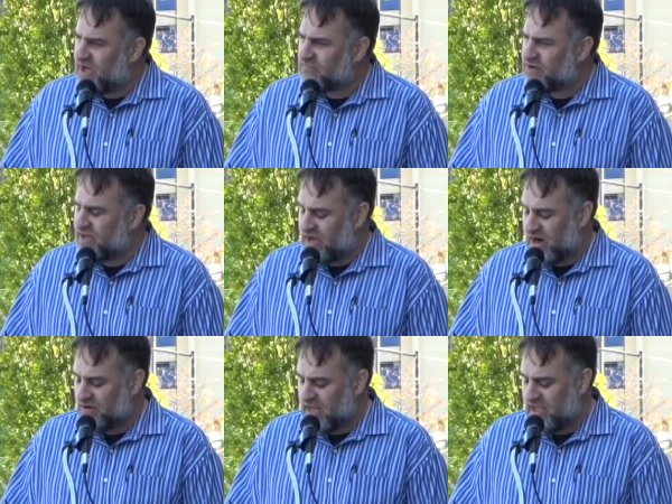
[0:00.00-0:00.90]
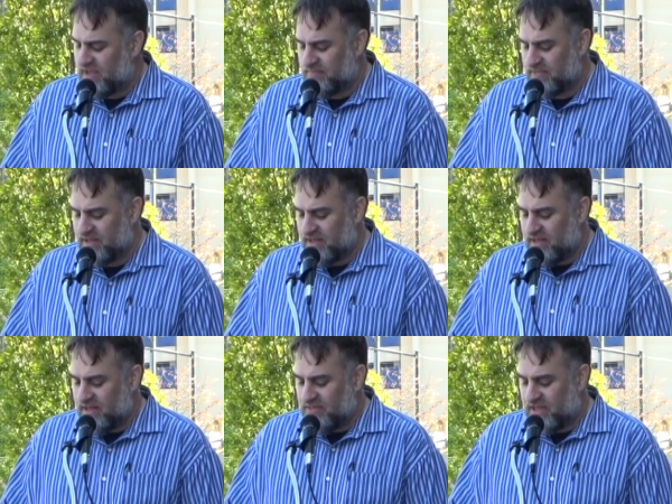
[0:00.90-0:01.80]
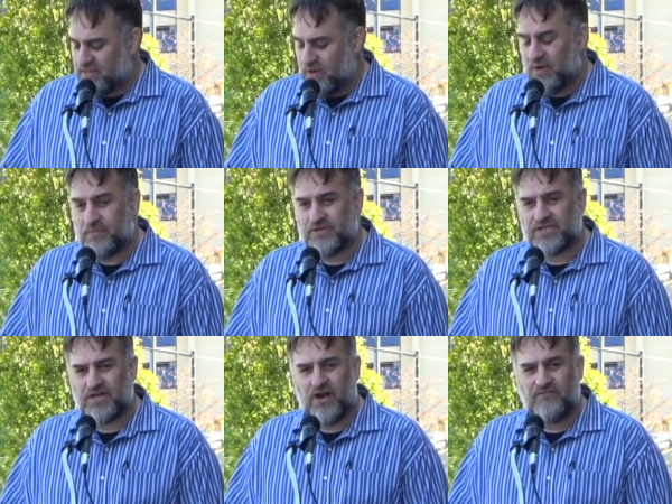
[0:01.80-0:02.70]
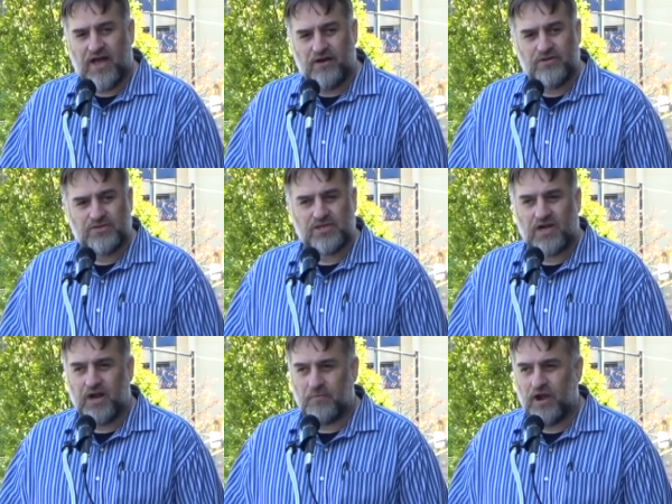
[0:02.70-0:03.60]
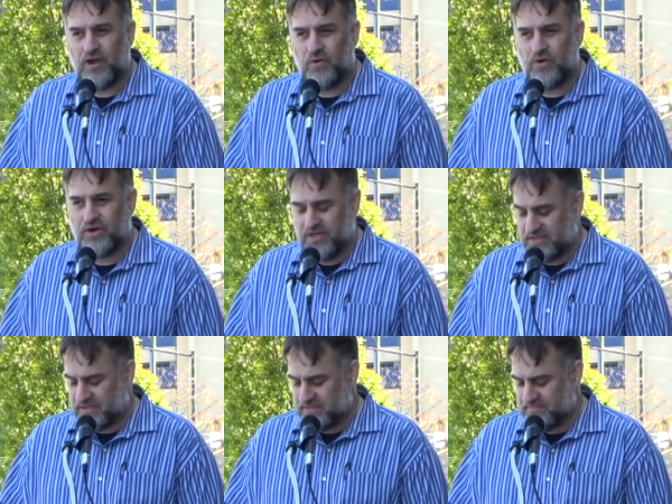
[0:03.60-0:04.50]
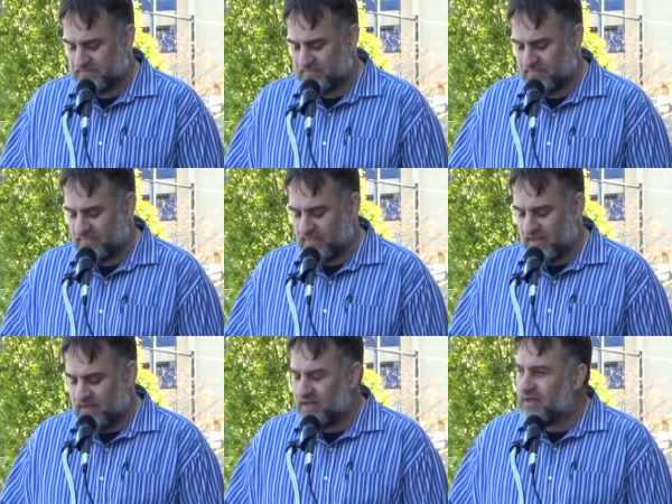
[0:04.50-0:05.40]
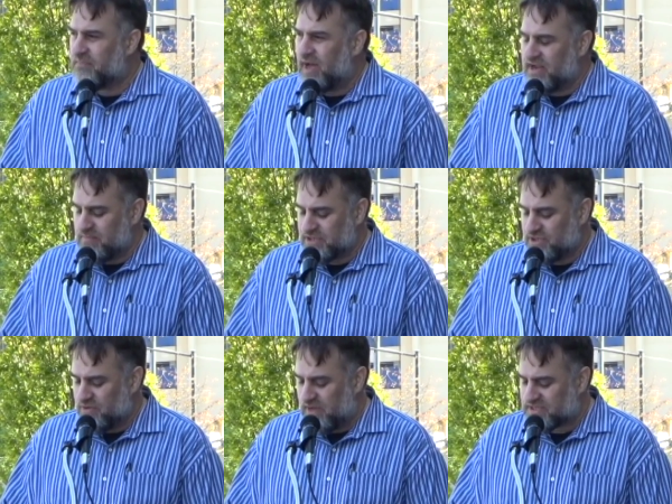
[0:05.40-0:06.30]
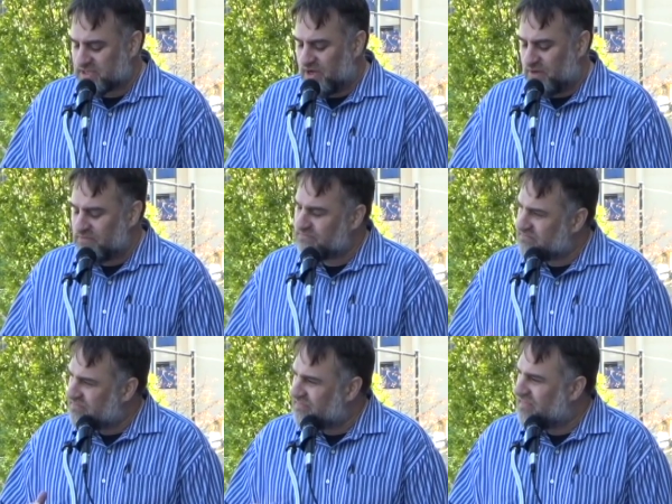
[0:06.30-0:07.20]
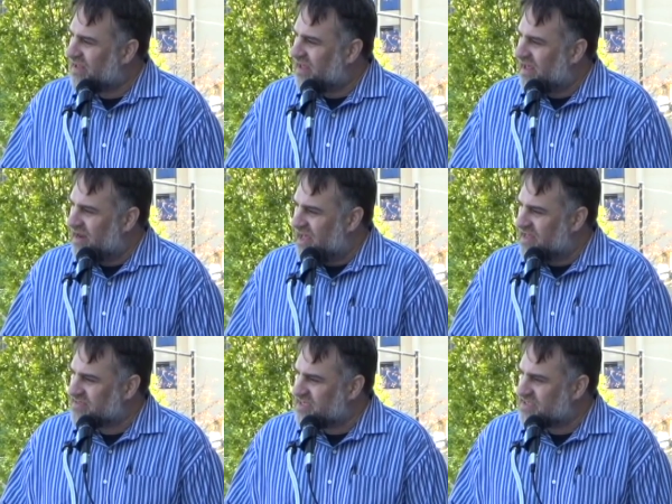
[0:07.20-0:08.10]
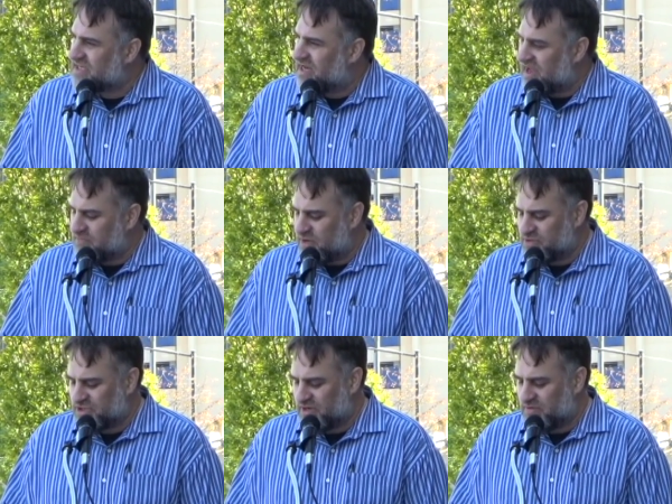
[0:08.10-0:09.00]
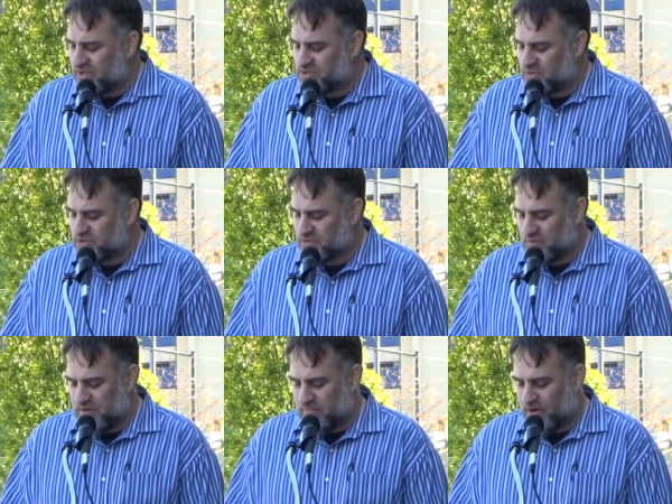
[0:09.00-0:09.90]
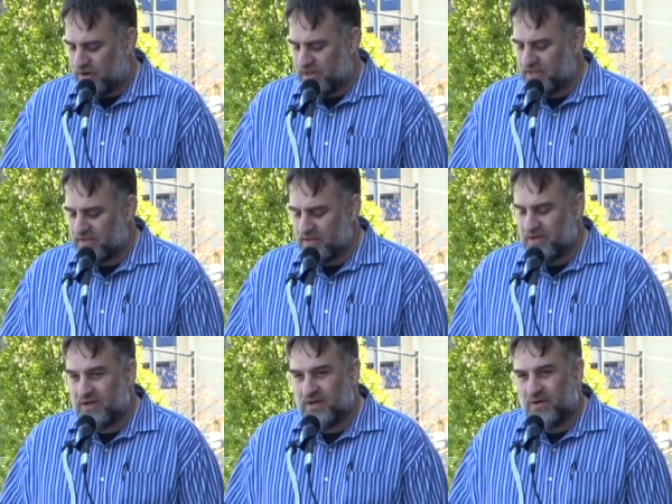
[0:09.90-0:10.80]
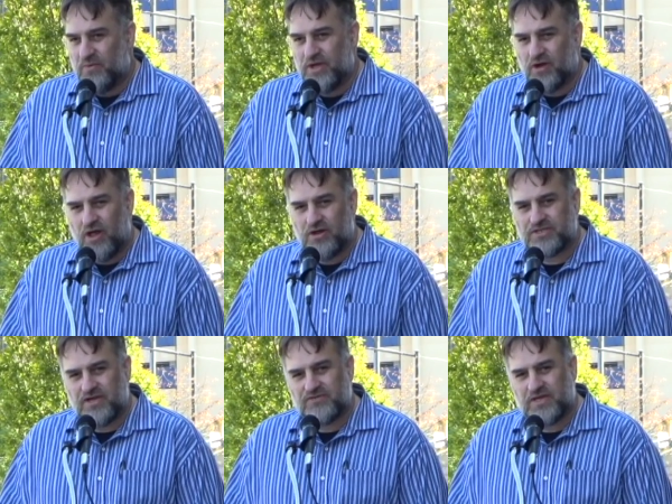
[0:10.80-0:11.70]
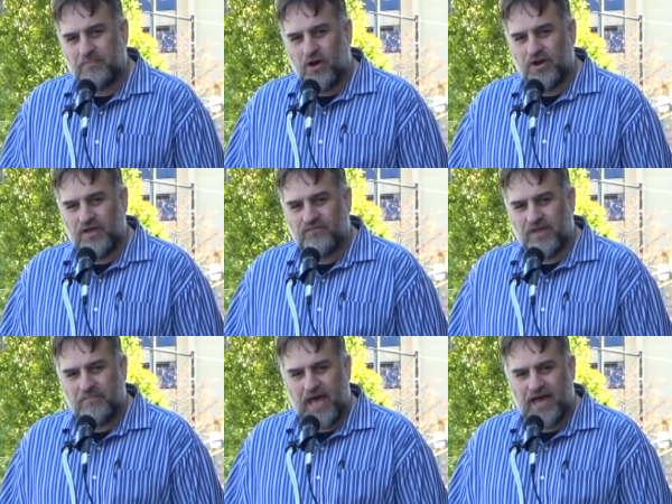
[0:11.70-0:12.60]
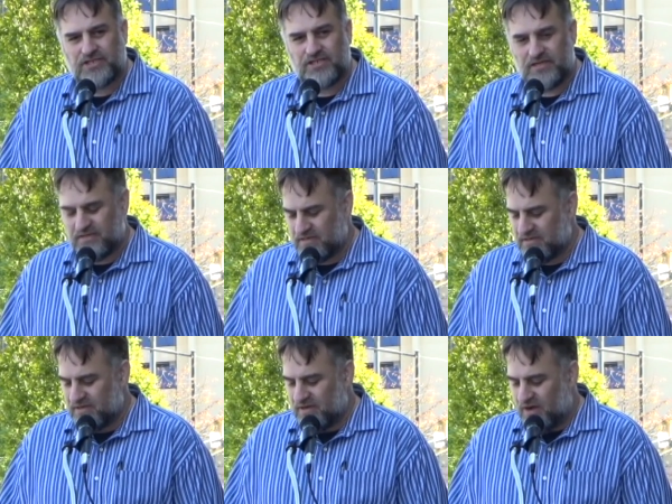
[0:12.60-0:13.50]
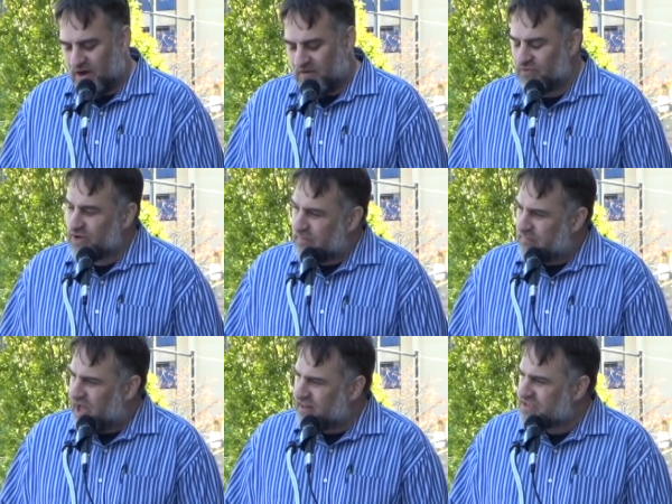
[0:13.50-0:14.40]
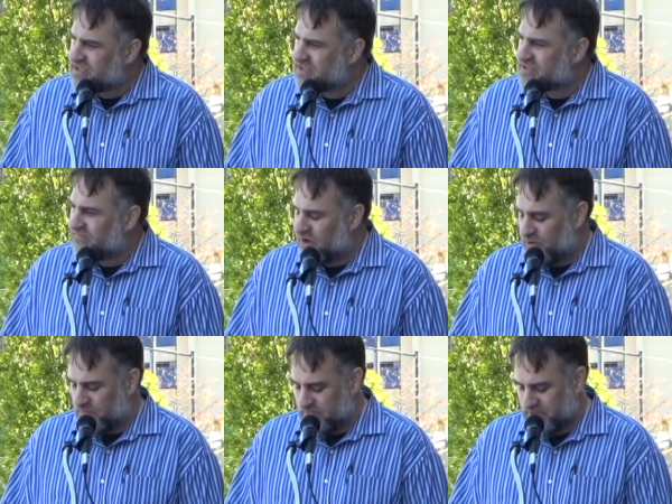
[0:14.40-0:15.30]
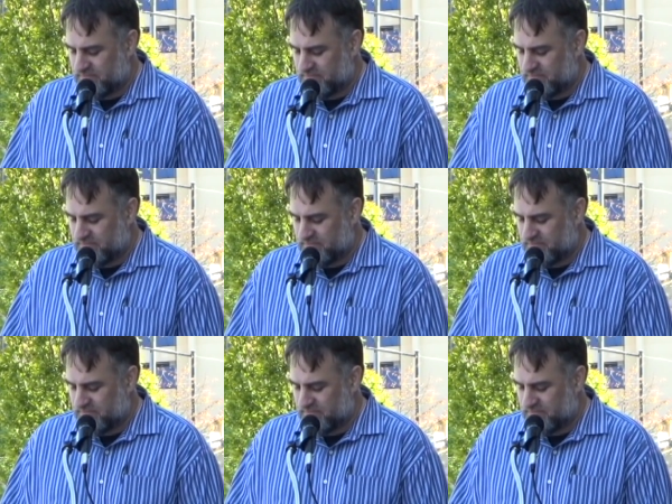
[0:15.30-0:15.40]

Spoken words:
govern in our name that they represent our values and our priorities. My name is Hugh Esco, and as he said, I'm co-chair of the Georgia Green Party. We call ourselves a party of compassion, offering a politics of hope.